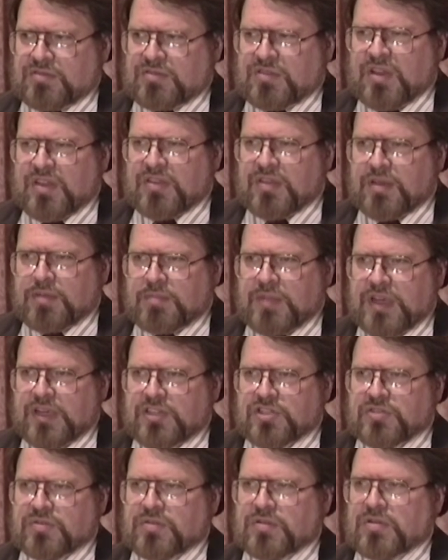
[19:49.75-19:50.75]
nothing
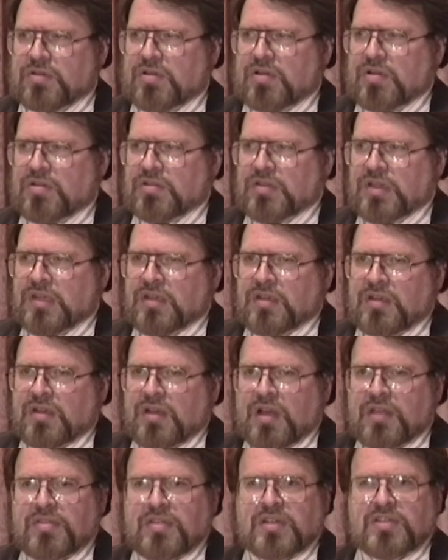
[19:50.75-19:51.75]
major at all,
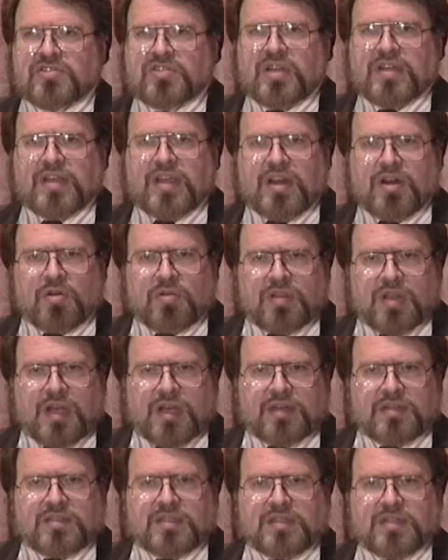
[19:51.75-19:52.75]
on things like
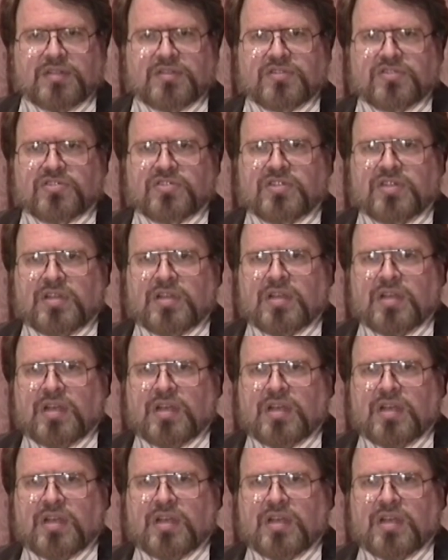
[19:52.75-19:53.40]
airline tickets